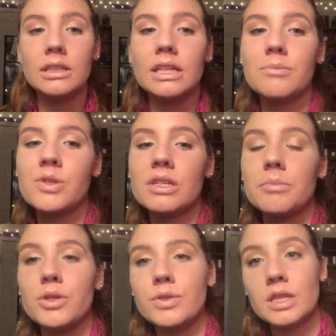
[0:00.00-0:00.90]
Now I'm just going
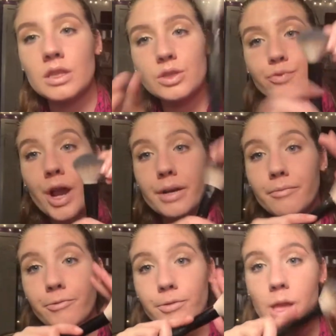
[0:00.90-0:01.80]
to be using this
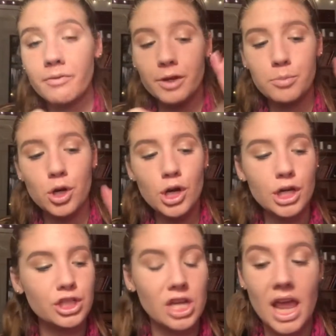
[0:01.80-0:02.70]
random fluffy
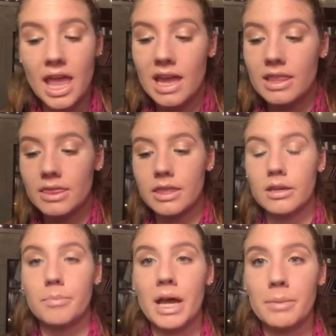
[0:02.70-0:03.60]
brush and
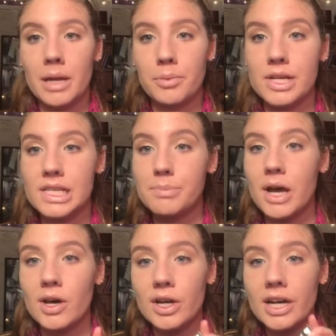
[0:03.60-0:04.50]
the Bye Bye pressed
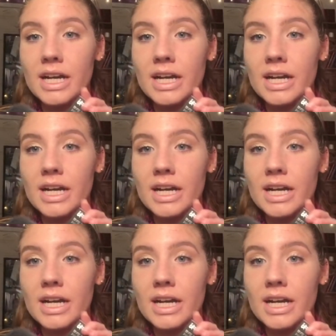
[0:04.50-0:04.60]
powder,